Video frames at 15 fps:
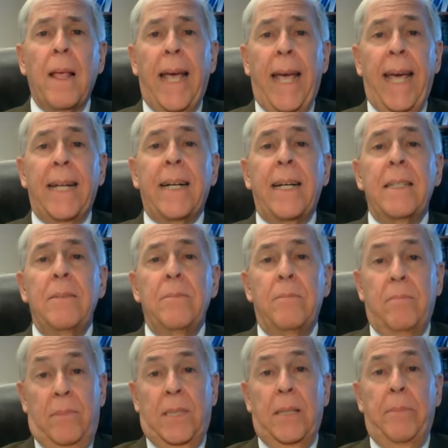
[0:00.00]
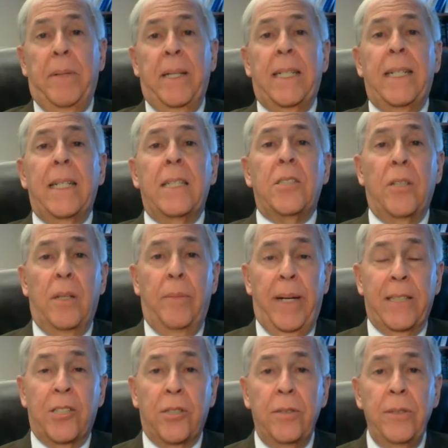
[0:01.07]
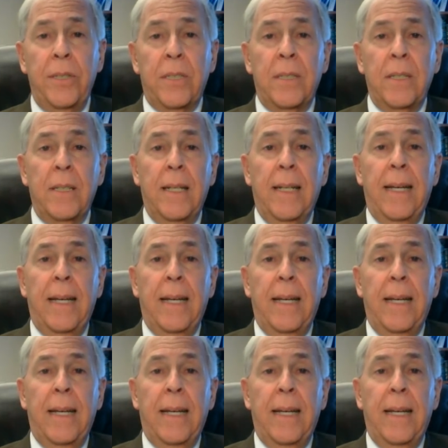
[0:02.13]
and I submitted it to the benchers.